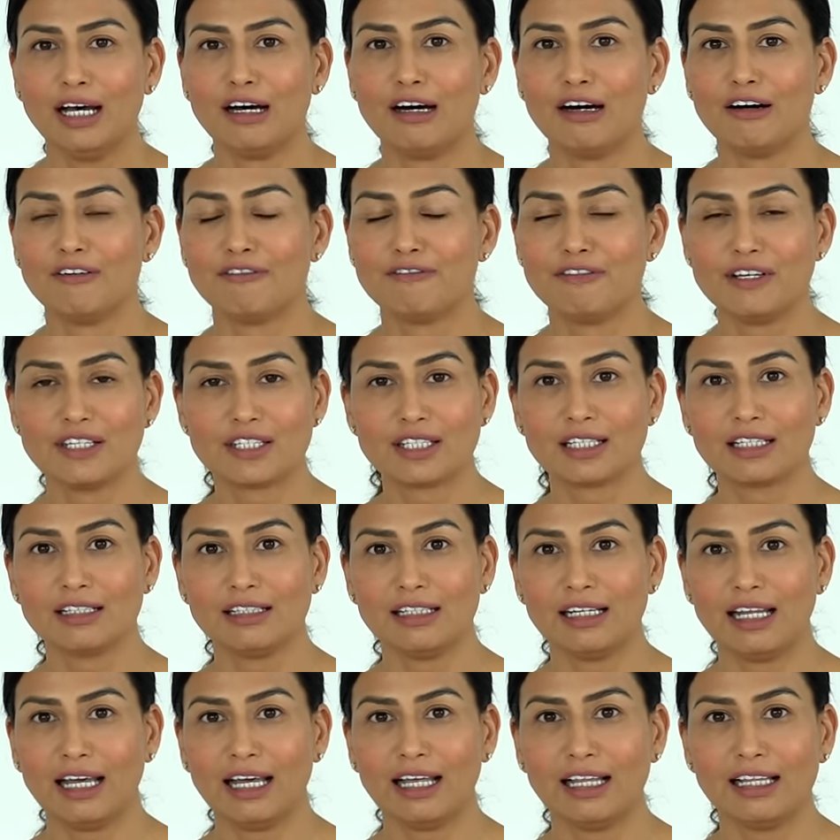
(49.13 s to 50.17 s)
Uh,
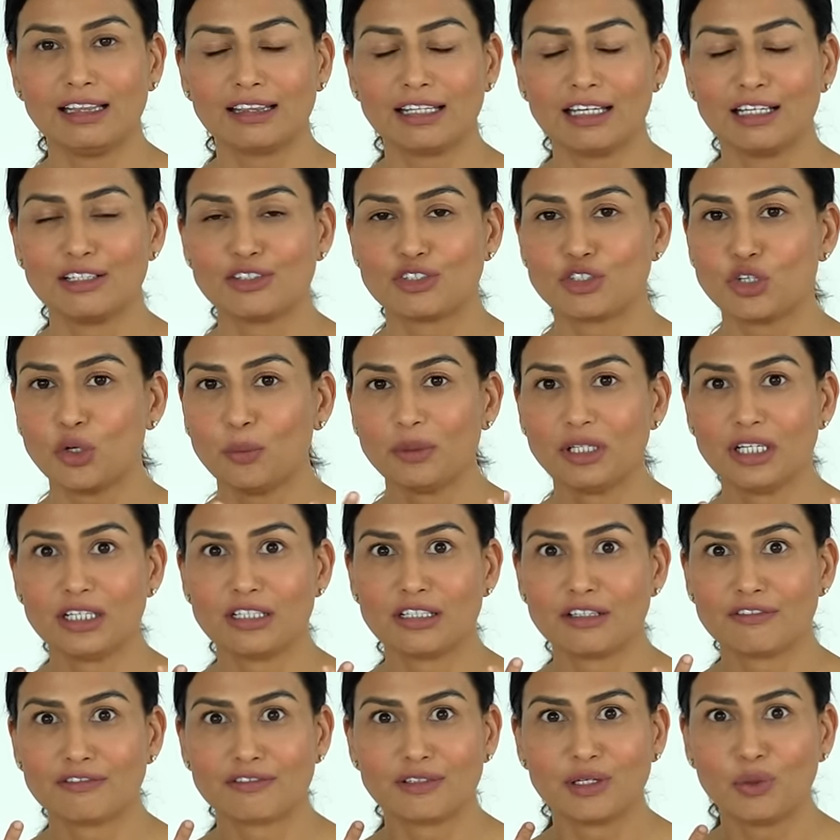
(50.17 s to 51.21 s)
physical health in so many
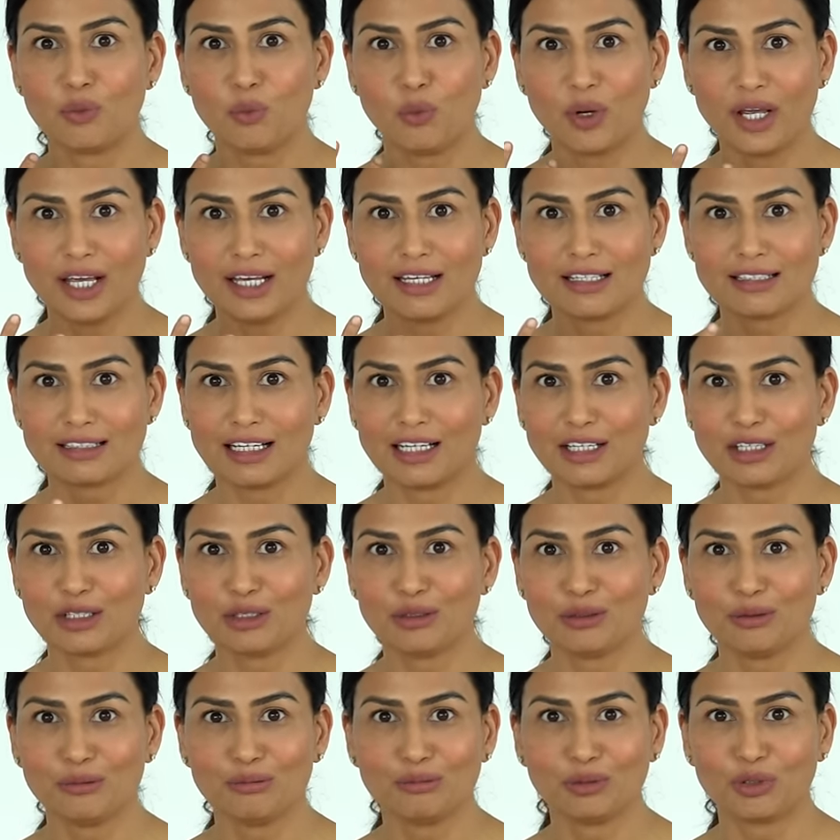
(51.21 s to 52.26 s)
different ways, like
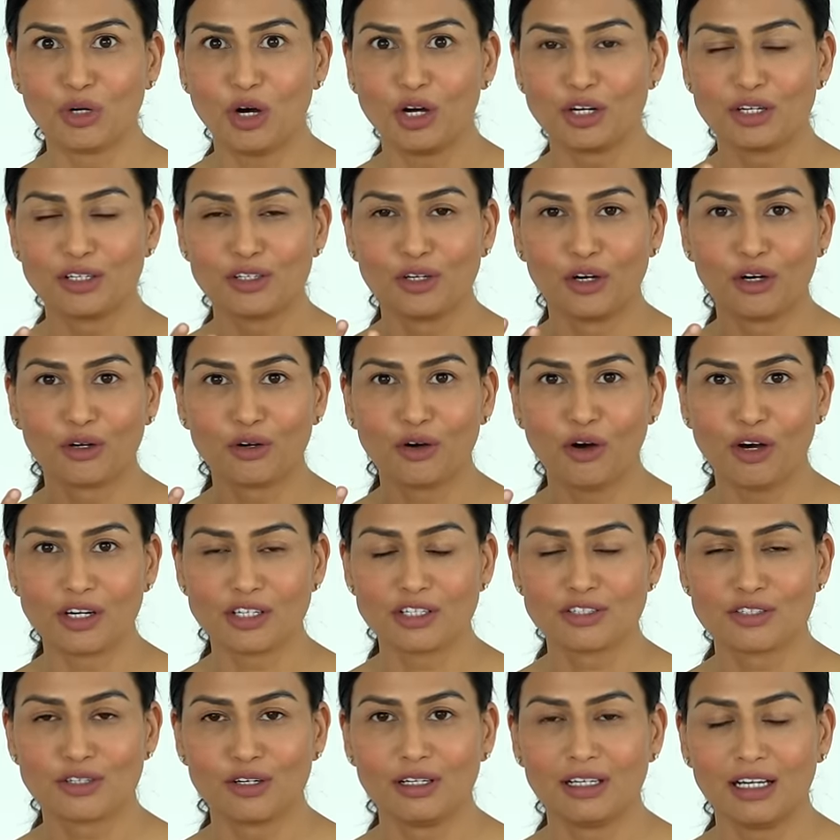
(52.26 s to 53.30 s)
you got your
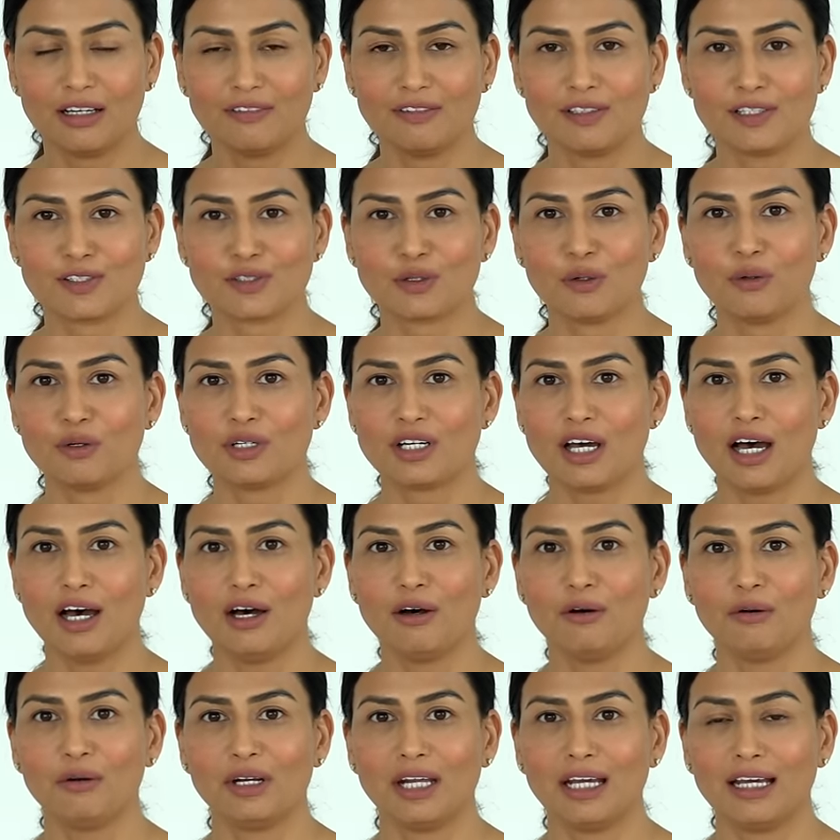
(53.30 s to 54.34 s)
cortisol levels go
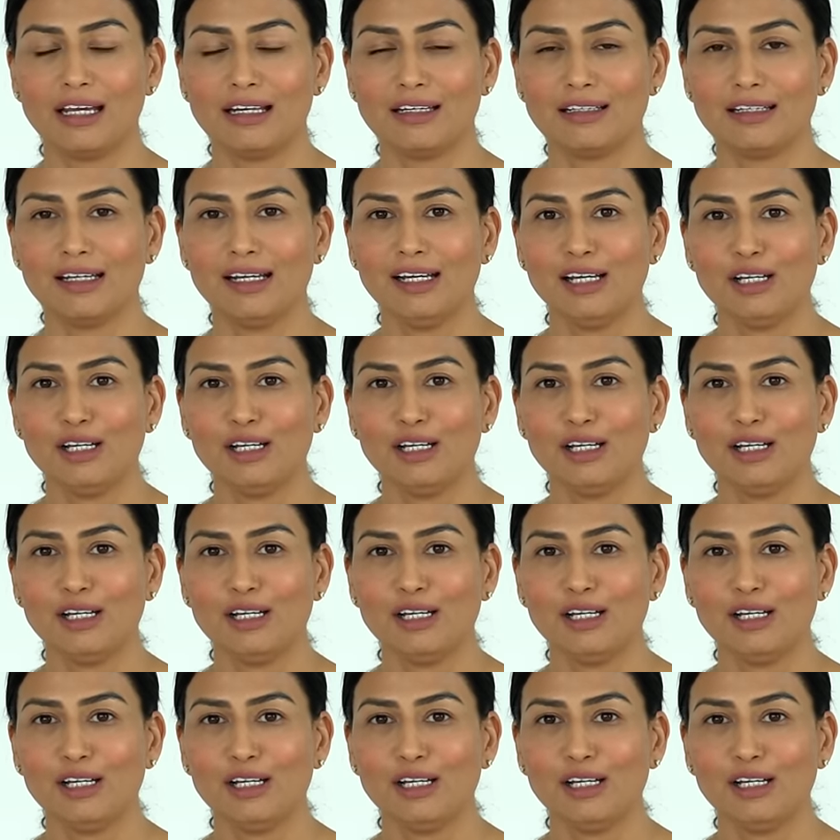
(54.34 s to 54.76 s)
down and